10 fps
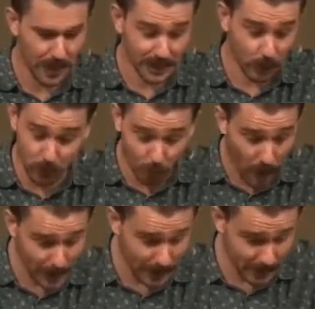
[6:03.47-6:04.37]
as he was
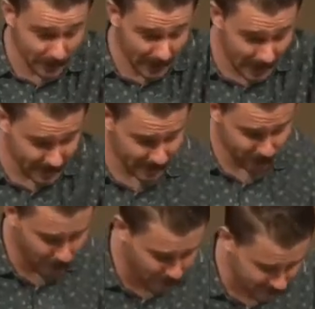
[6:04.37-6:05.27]
writing these
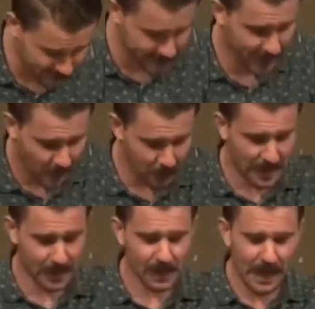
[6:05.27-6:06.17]
18 verses,
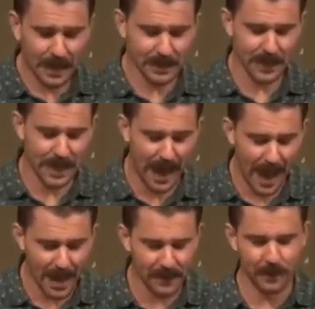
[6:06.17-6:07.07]
coming to the
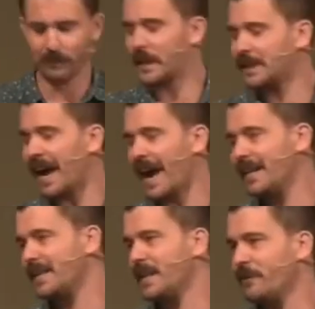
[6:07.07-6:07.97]
end of these
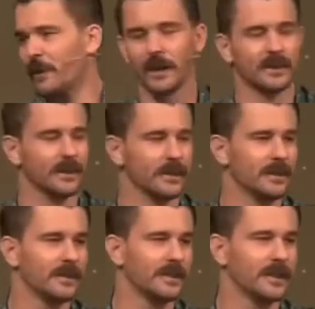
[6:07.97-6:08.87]
18
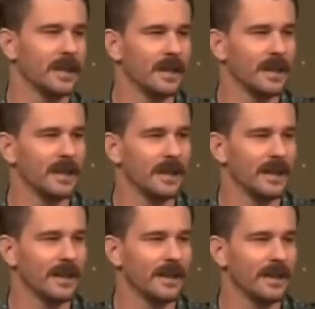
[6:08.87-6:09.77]
verses,
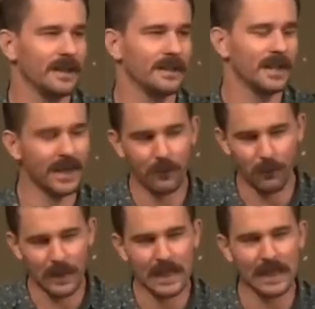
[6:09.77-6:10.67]
did he
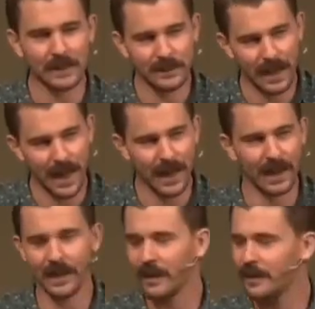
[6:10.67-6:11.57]
really
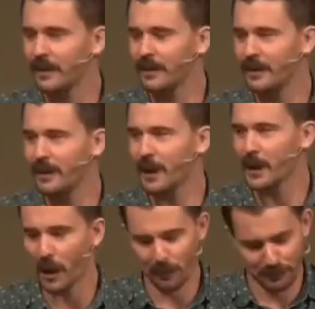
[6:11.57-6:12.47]
say
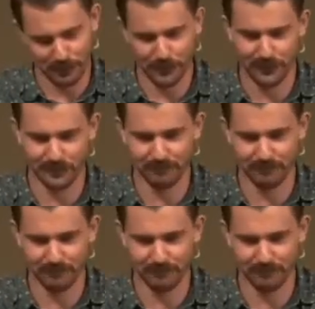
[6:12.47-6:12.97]
enough?